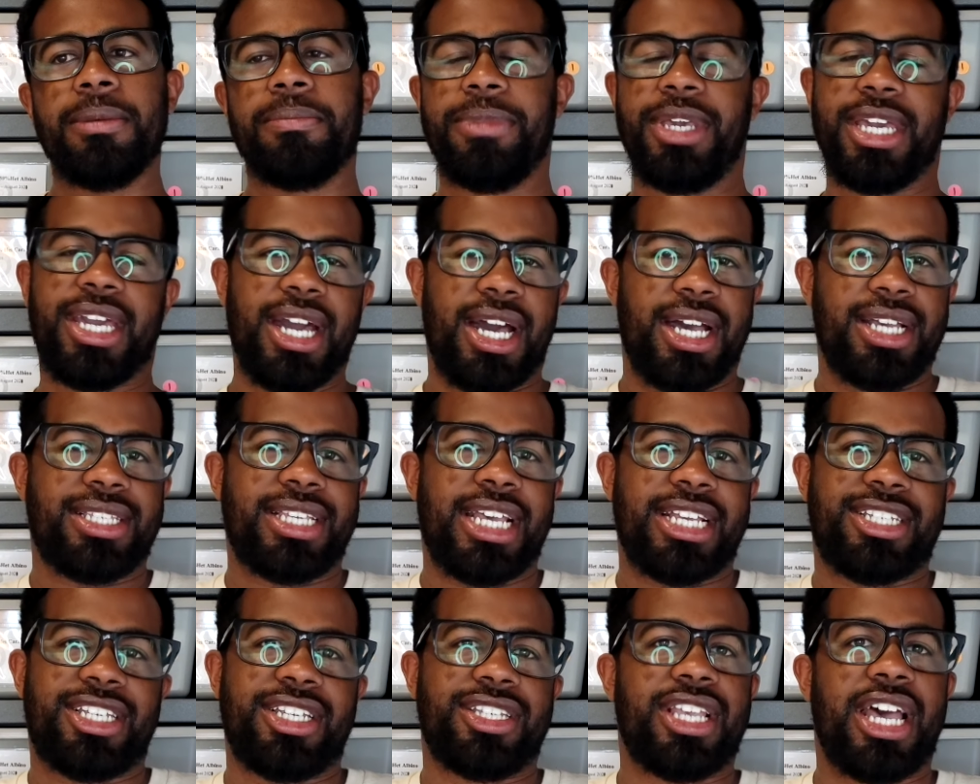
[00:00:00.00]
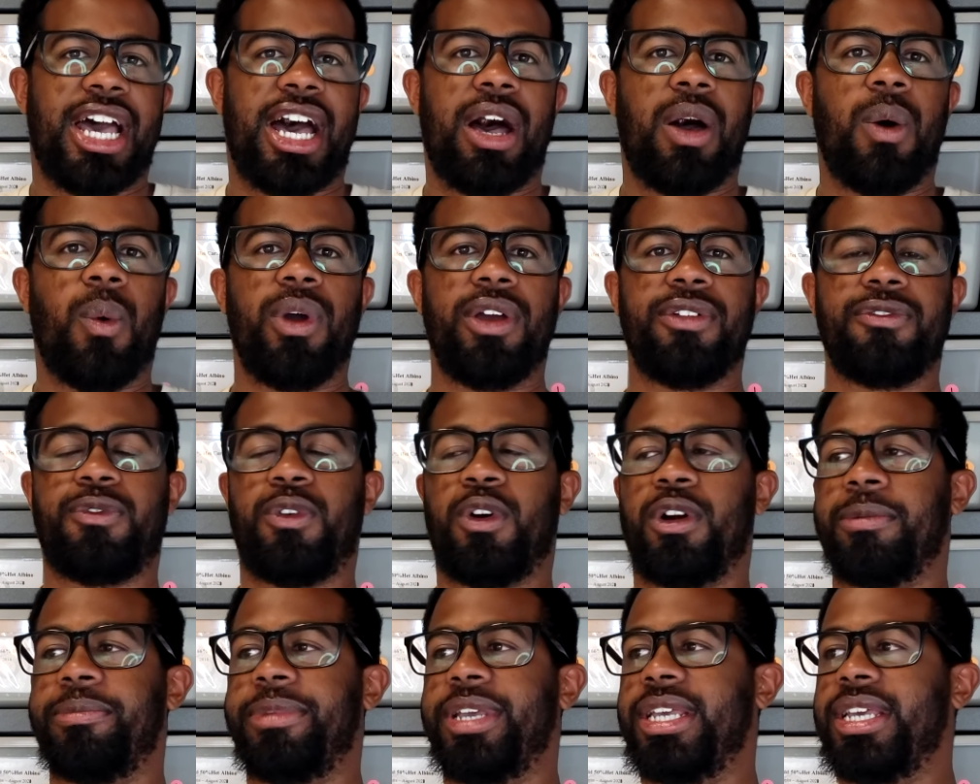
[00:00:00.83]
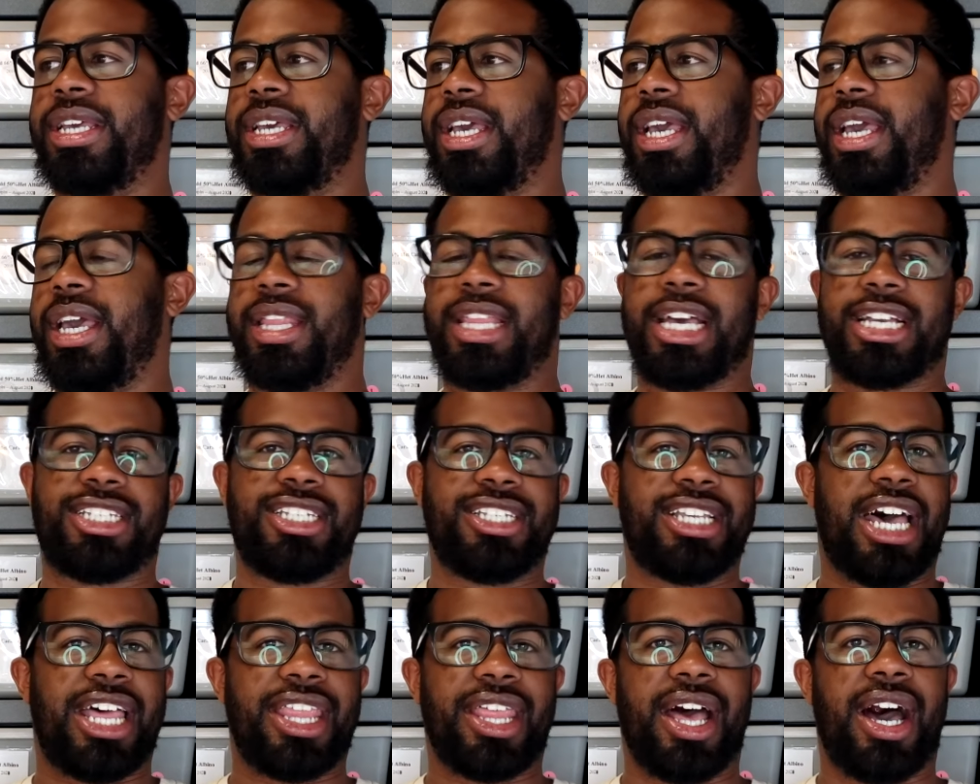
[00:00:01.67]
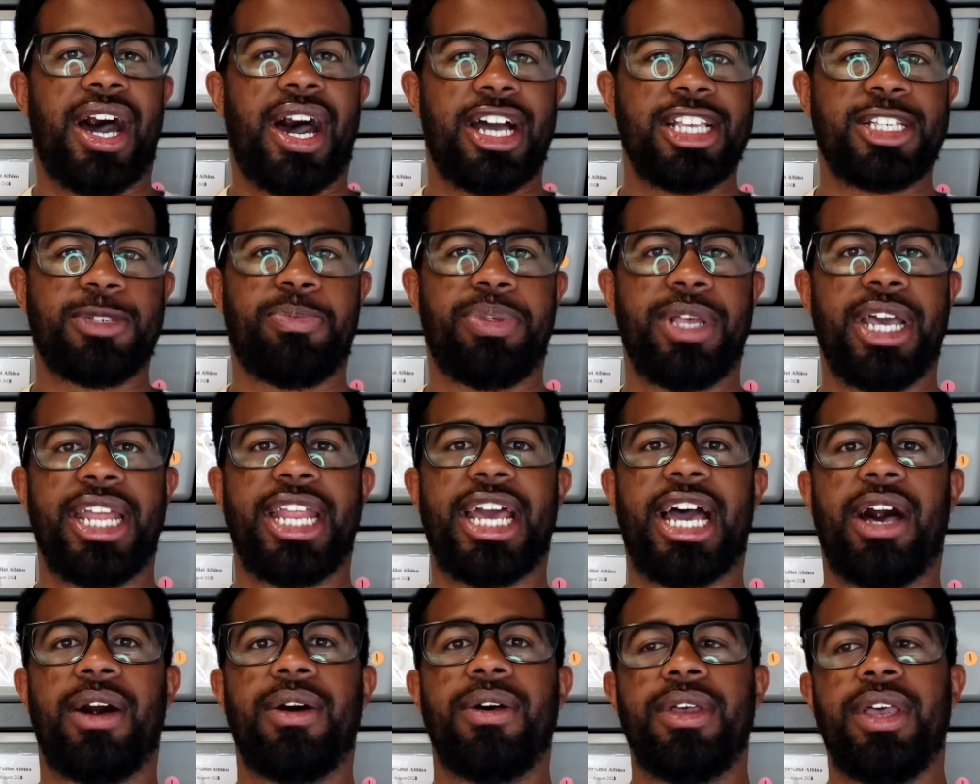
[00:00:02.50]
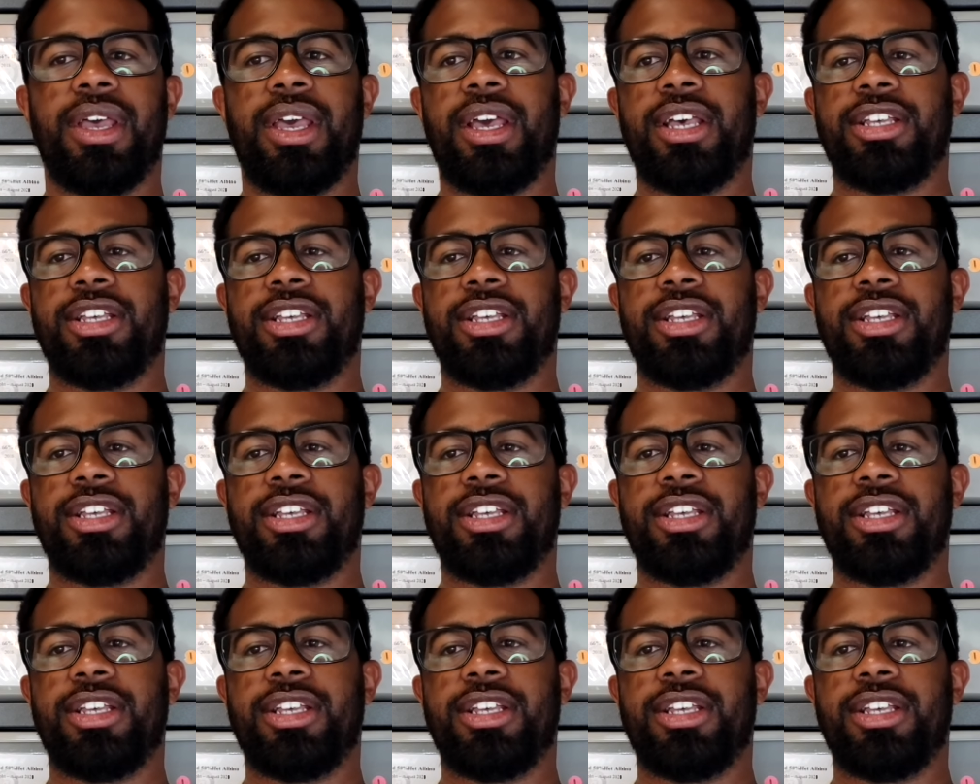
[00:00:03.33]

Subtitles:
Because that's just how it went for me. That's just how the odds played out.